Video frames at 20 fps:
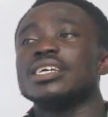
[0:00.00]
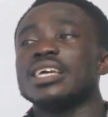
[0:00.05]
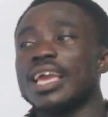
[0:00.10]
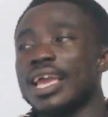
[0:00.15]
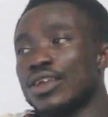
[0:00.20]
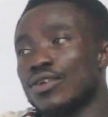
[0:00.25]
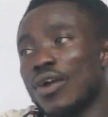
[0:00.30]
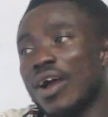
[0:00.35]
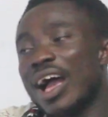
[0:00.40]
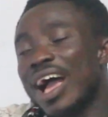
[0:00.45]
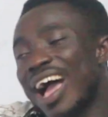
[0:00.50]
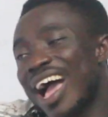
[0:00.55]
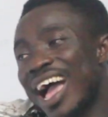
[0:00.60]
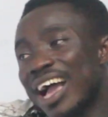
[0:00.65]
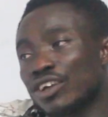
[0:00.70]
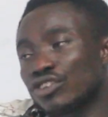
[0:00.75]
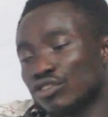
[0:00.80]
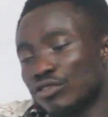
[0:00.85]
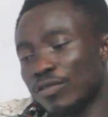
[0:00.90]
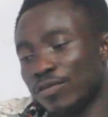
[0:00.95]
and you are
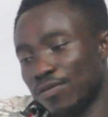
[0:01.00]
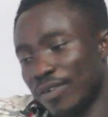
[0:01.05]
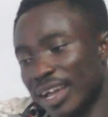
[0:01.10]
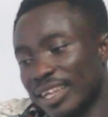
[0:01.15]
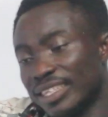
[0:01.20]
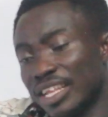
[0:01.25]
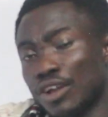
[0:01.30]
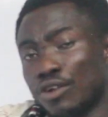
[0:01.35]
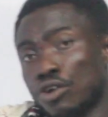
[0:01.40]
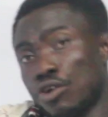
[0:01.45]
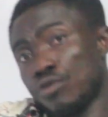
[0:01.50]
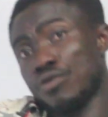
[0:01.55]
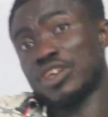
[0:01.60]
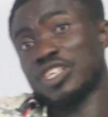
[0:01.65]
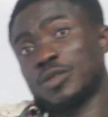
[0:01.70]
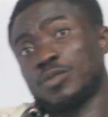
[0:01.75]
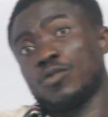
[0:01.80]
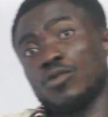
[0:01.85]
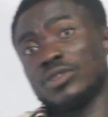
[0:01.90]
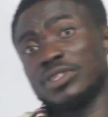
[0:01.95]
asked to find the
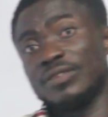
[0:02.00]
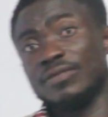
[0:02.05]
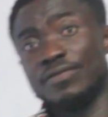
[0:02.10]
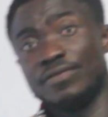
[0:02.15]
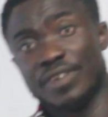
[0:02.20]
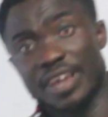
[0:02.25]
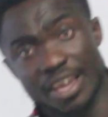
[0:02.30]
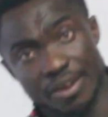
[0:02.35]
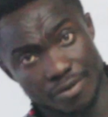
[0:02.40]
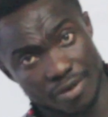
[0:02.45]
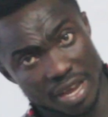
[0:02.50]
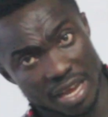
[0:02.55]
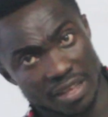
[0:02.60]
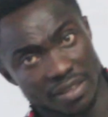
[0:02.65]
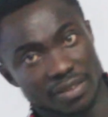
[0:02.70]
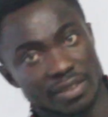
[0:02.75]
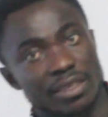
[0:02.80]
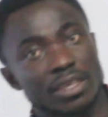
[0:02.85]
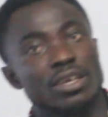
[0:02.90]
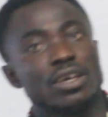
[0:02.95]
corresponding
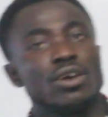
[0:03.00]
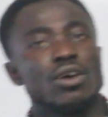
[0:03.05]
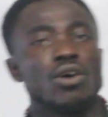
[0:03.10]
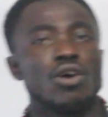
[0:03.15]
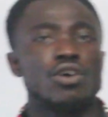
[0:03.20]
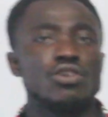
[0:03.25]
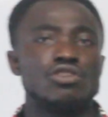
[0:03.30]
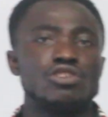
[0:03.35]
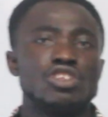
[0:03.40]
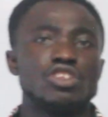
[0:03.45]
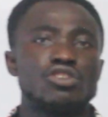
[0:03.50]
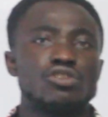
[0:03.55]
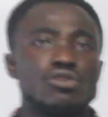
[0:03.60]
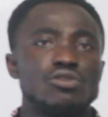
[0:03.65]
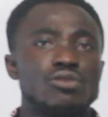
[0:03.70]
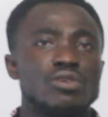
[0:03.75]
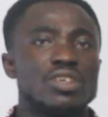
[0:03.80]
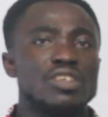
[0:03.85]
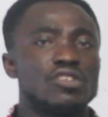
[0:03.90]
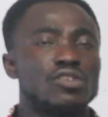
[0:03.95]
variance, all you need to
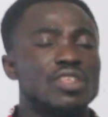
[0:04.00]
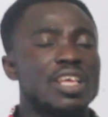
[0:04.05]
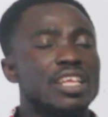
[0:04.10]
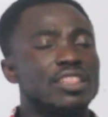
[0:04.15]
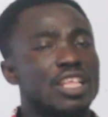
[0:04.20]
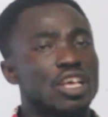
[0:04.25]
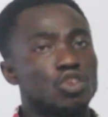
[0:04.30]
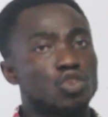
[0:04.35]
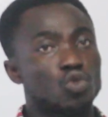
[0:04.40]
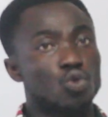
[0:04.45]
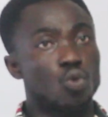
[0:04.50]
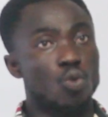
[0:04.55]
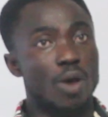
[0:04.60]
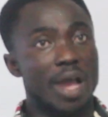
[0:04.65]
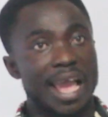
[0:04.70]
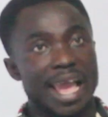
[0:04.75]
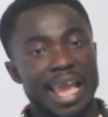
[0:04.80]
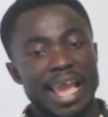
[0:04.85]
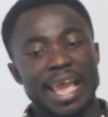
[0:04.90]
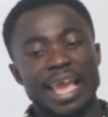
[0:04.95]
do is take the
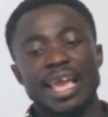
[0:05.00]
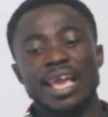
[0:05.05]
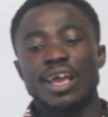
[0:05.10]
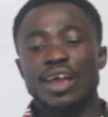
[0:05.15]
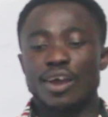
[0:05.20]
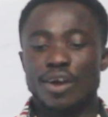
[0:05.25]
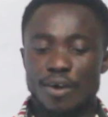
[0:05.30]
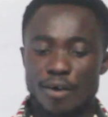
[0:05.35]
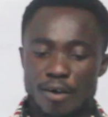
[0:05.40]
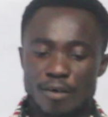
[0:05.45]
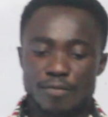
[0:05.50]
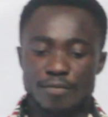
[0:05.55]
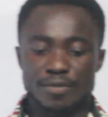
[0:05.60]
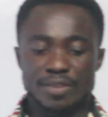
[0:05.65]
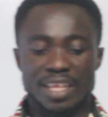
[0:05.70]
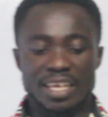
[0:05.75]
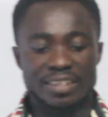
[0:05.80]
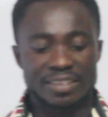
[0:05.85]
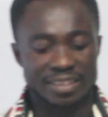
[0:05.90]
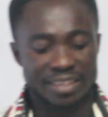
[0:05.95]
square
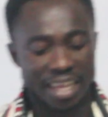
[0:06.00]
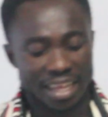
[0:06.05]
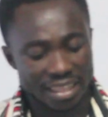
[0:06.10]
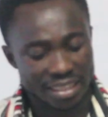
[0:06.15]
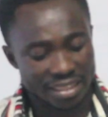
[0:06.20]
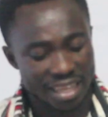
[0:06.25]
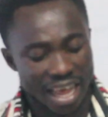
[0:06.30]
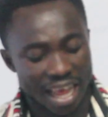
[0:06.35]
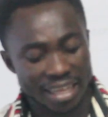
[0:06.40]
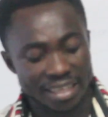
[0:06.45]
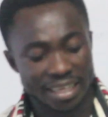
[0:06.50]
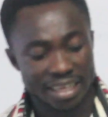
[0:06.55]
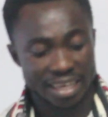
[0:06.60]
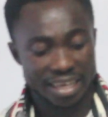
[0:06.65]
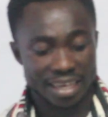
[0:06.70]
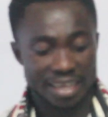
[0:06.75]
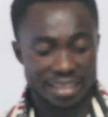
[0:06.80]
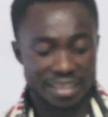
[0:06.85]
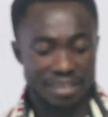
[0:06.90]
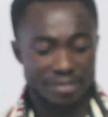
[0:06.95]
of the standard
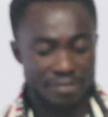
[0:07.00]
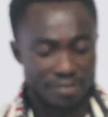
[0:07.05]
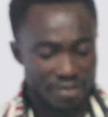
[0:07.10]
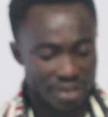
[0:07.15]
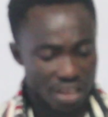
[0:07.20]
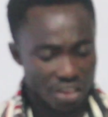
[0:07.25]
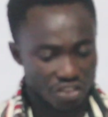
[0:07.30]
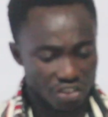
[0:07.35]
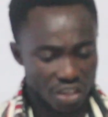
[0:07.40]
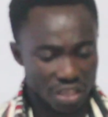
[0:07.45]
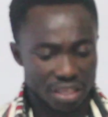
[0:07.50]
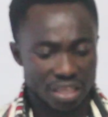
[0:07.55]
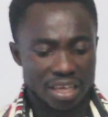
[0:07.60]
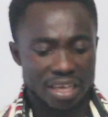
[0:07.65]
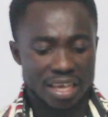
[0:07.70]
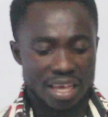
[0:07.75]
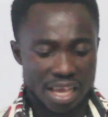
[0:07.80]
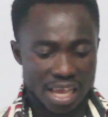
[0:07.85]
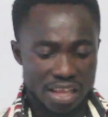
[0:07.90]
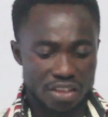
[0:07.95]
deviation
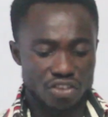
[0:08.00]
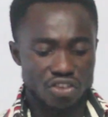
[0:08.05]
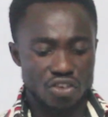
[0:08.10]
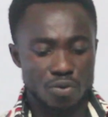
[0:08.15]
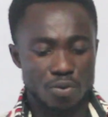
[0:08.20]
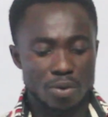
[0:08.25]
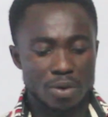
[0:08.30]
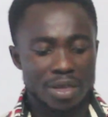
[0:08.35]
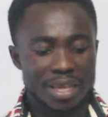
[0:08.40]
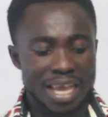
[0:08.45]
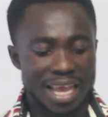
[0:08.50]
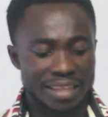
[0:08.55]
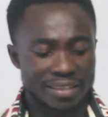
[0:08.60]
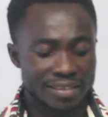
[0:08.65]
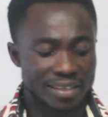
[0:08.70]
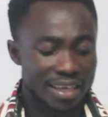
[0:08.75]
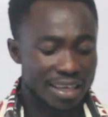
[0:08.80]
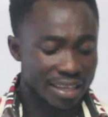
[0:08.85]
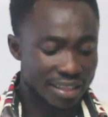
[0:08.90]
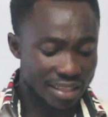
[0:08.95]
and you will get
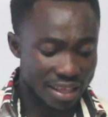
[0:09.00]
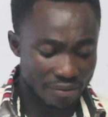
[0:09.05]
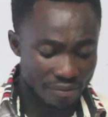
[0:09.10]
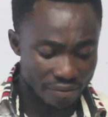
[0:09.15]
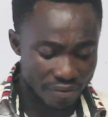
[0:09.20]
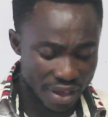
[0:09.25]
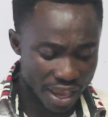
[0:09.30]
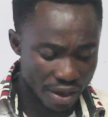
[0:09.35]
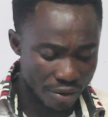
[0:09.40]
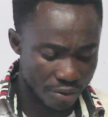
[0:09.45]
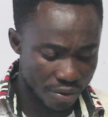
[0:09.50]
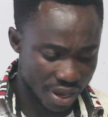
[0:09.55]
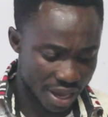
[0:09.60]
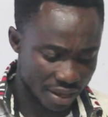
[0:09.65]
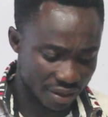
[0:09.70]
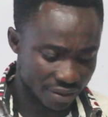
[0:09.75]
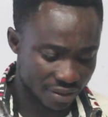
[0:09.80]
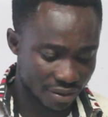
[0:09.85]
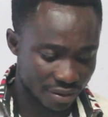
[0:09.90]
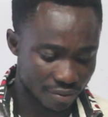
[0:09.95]
the
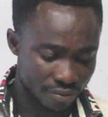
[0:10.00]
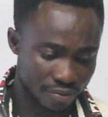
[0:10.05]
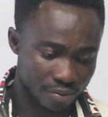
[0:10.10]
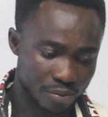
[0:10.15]
variance.